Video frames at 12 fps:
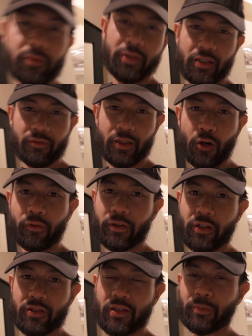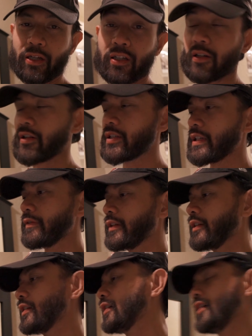some TV. Hopefully there's something good on
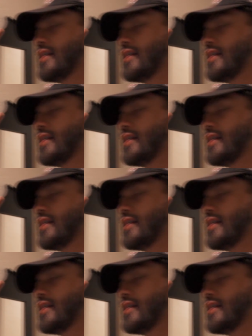TV,